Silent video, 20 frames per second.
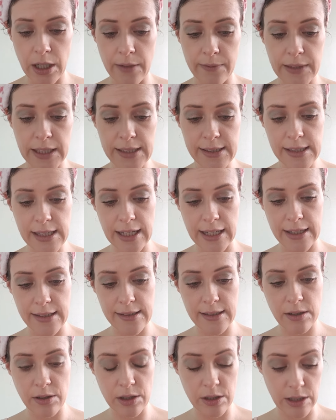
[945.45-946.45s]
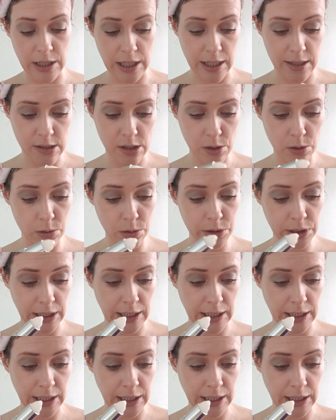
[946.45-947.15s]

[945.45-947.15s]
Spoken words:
This is years old.